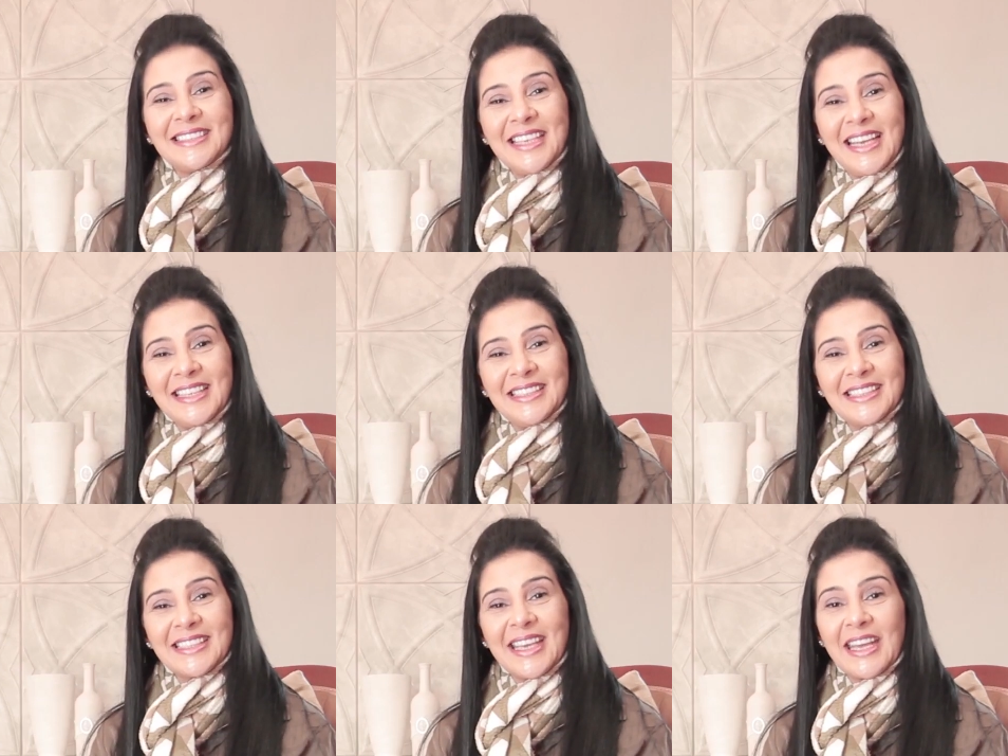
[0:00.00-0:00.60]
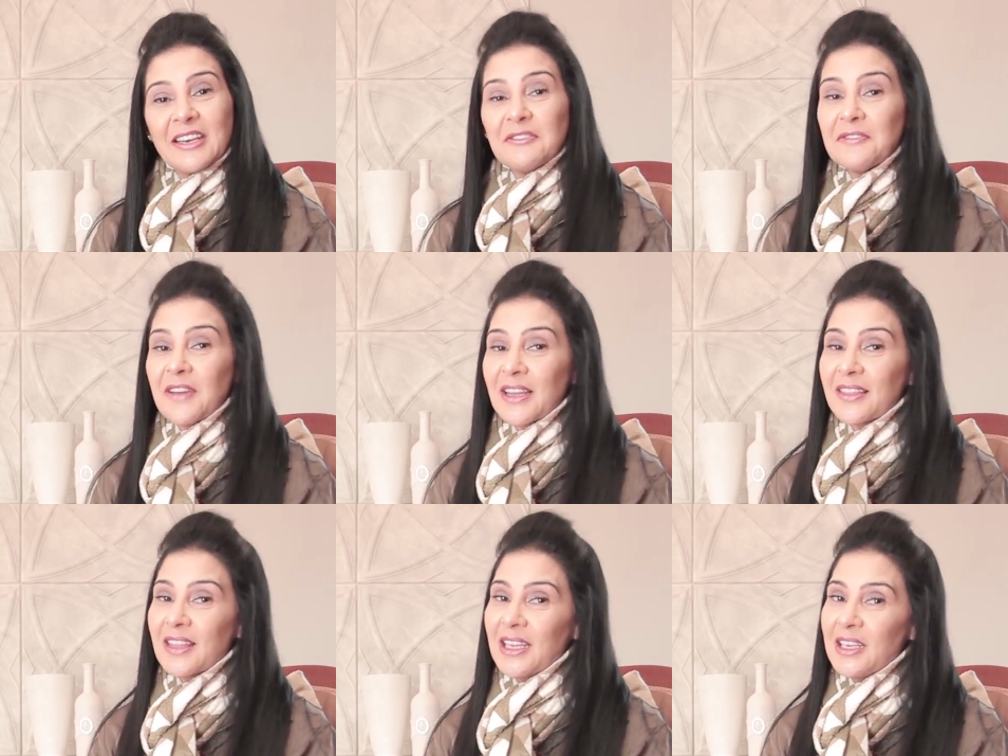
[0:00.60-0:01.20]
gender can
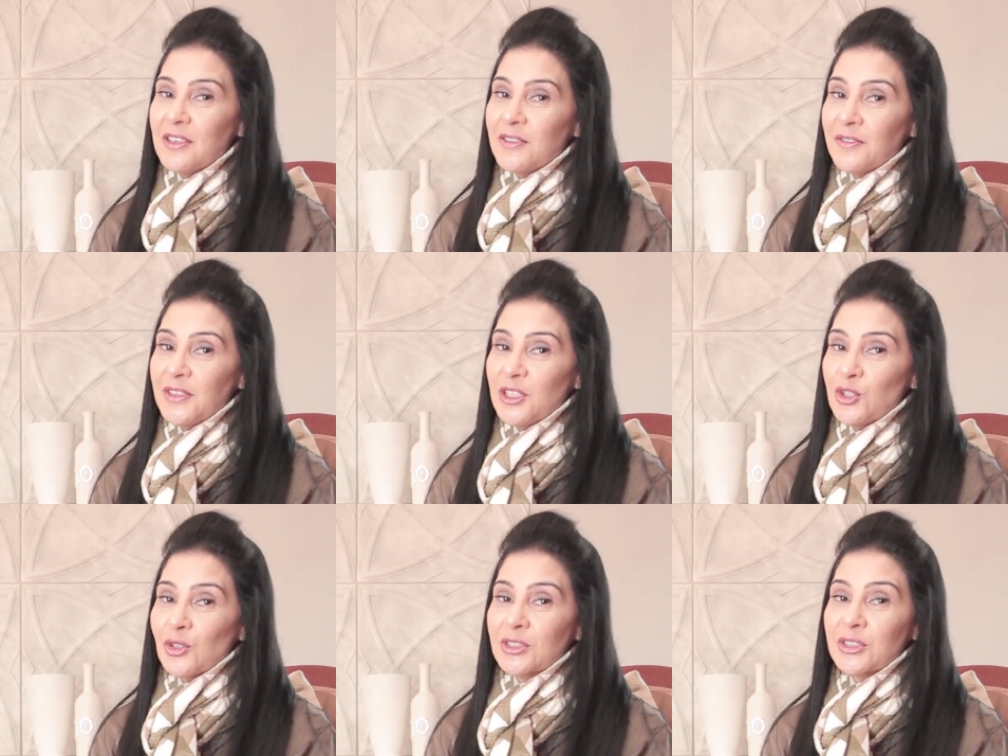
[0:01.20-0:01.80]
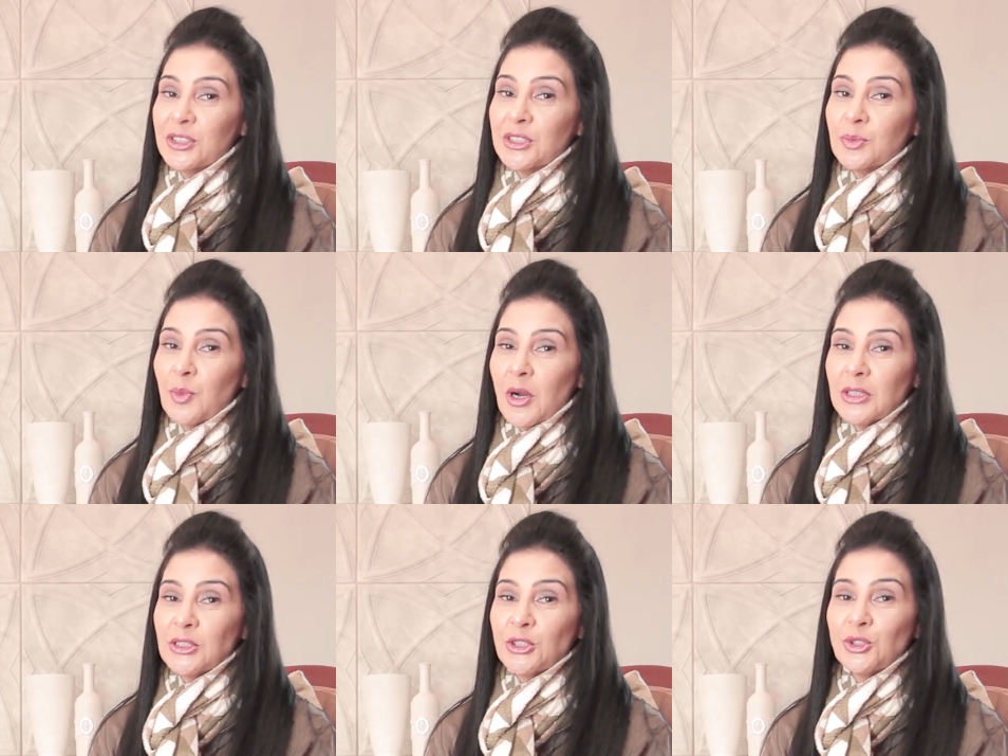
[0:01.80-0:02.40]
affect the individual's
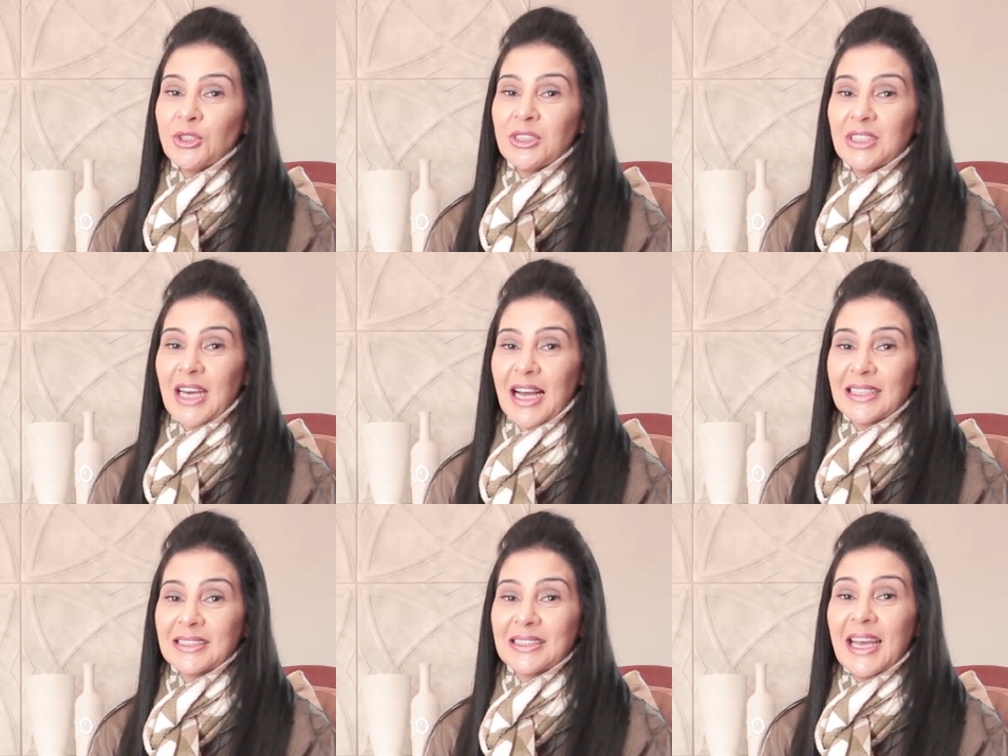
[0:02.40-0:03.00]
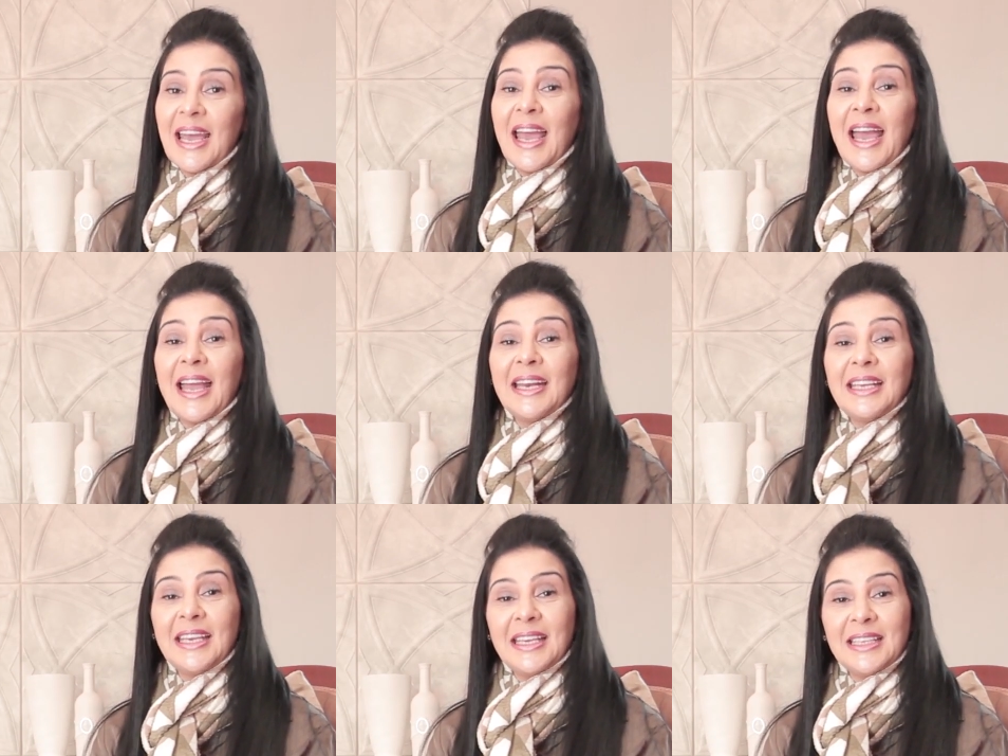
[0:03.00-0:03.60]
response to drugs
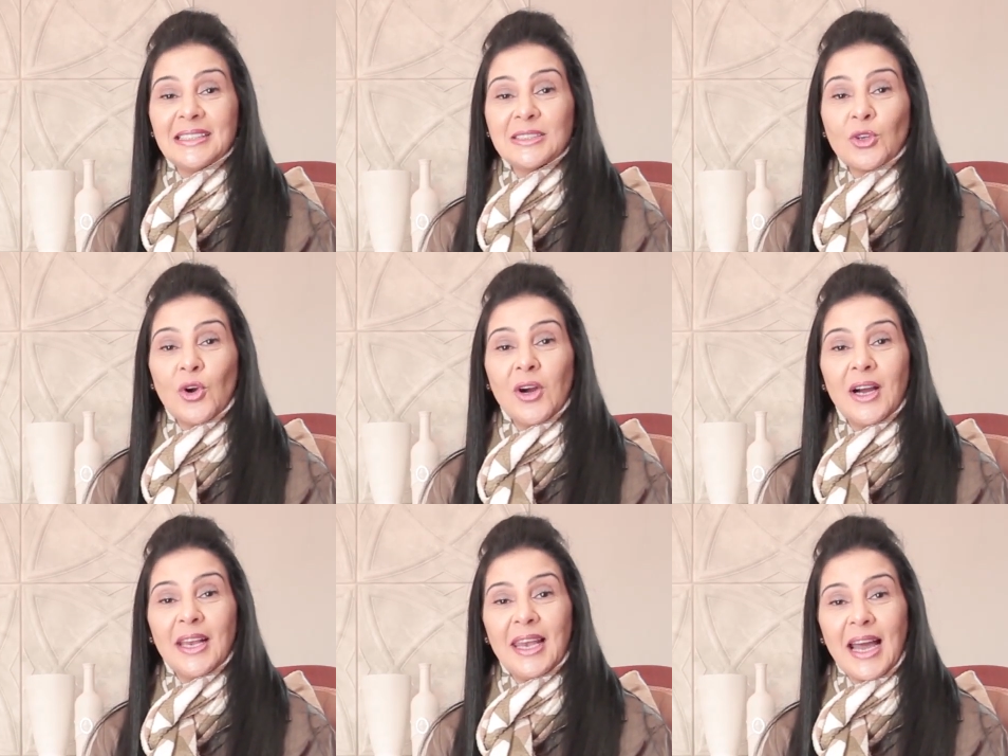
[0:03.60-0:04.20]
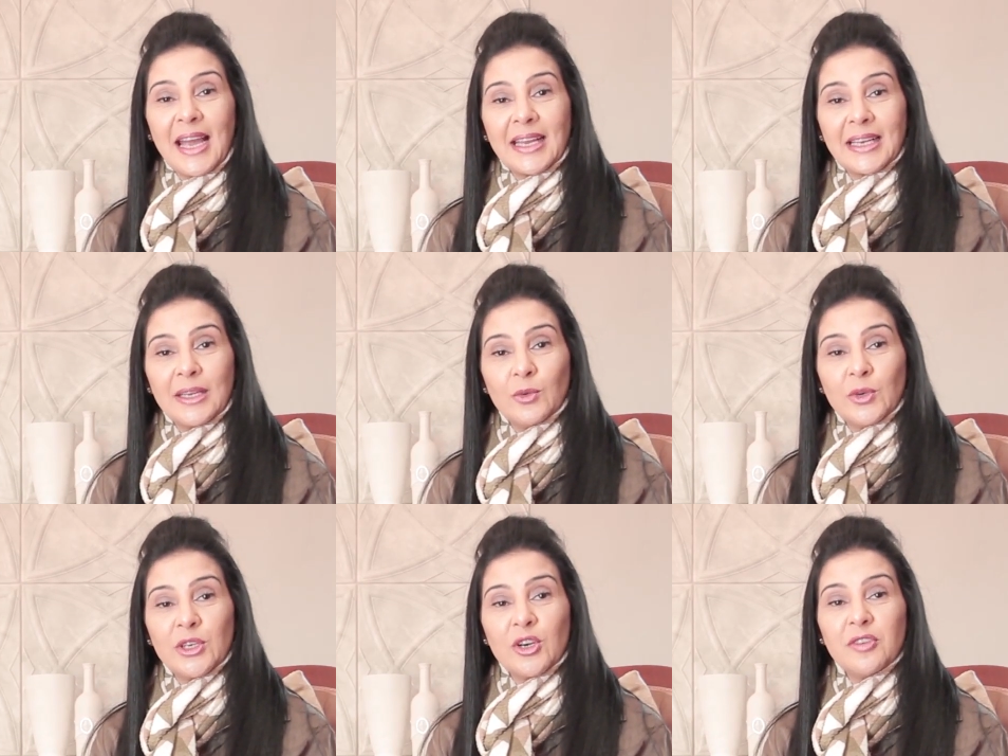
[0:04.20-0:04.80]
and his or her
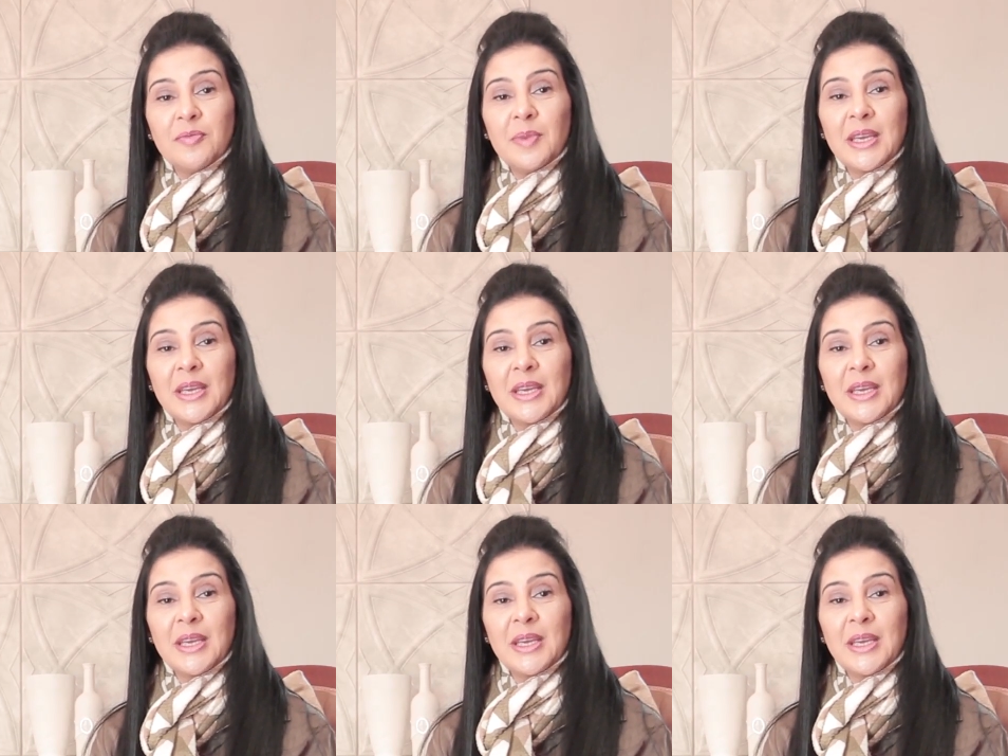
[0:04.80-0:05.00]
likelihood of